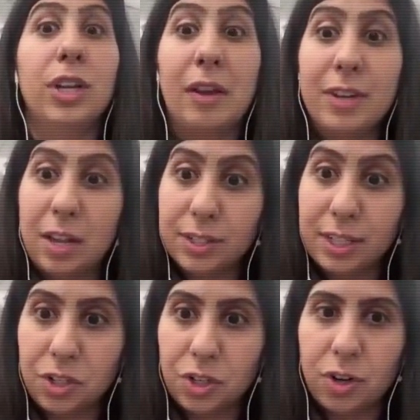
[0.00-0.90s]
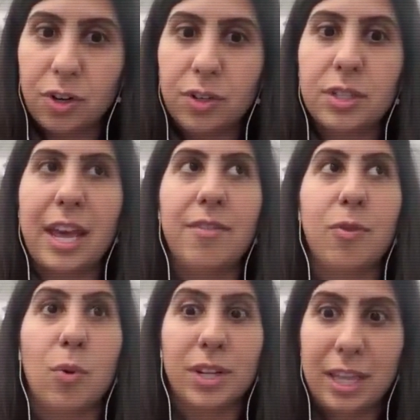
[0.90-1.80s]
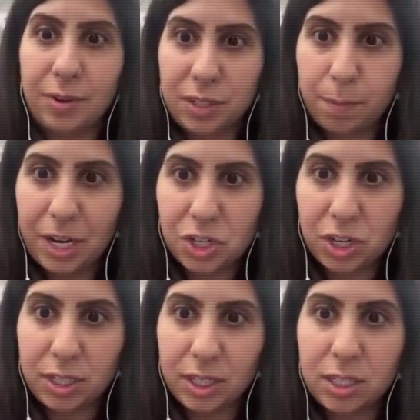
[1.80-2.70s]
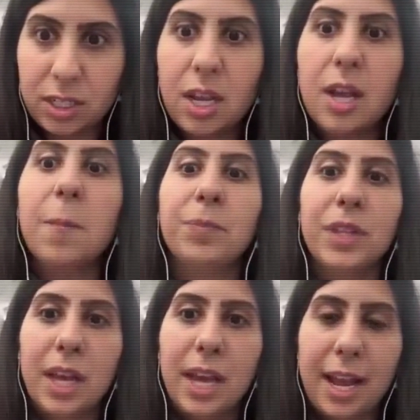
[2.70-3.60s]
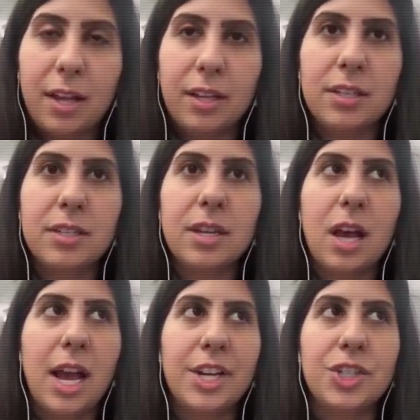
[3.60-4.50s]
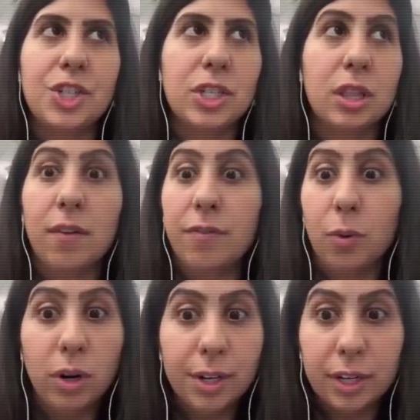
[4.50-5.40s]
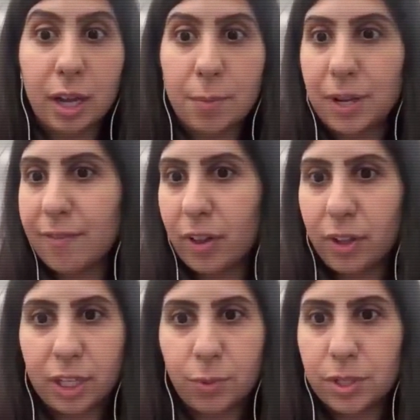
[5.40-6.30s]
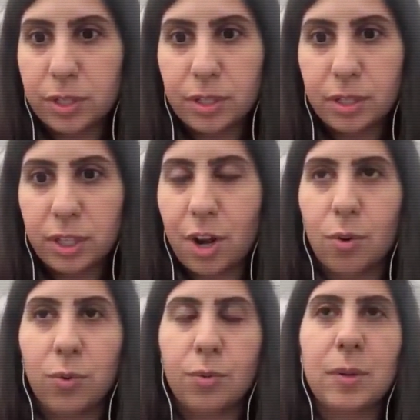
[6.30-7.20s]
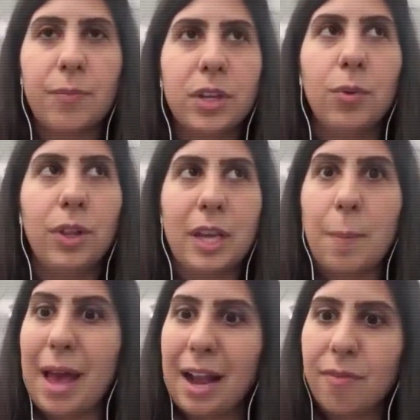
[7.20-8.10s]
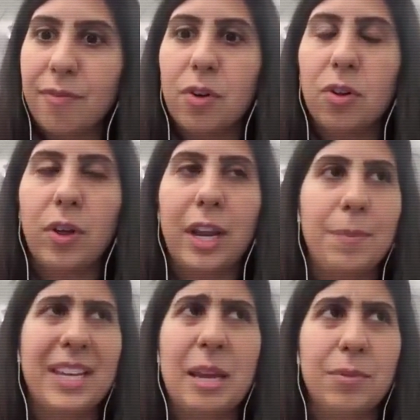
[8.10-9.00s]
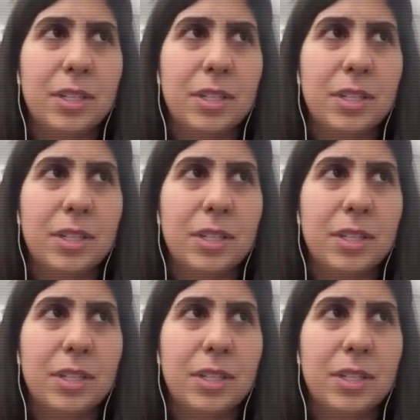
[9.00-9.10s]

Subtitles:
11 health centers and 40,000 patients. And I just loved the work. I mean, I felt like it was, something really impactful. And I became